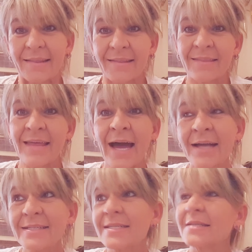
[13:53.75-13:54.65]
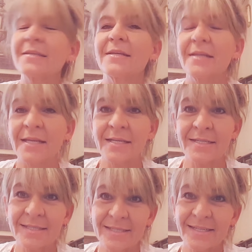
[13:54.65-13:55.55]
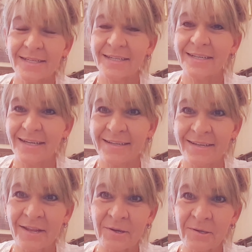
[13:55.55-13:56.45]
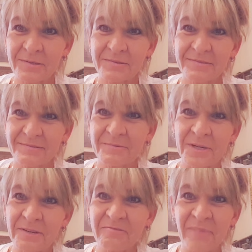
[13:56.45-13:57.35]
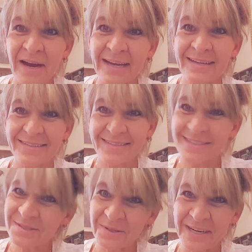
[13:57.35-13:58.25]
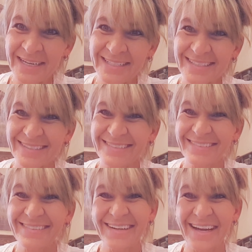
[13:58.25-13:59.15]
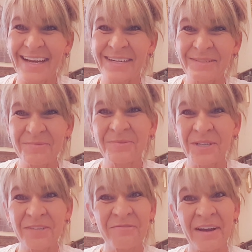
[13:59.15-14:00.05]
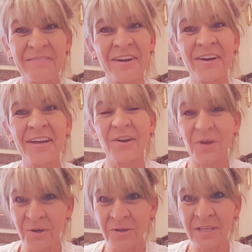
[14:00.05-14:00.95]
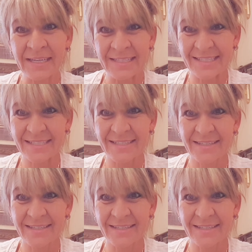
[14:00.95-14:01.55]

that is another one of my stories and one of my very earliest